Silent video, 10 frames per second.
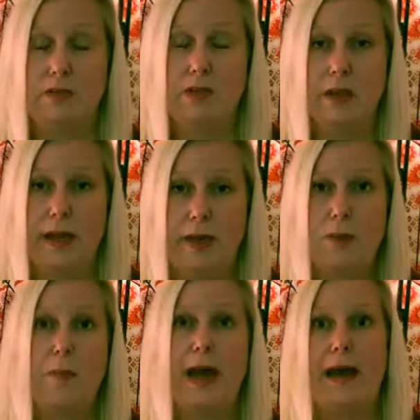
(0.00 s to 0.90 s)
so I had to
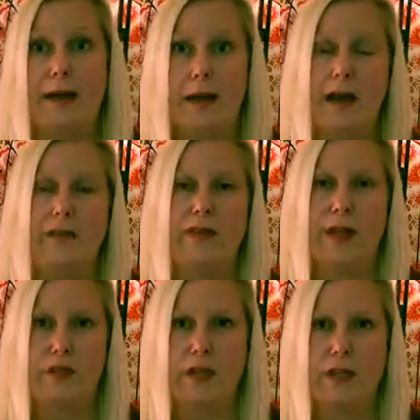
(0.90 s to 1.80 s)
go back and have
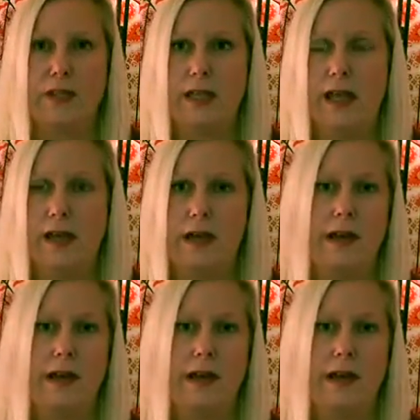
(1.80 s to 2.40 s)
that checked again,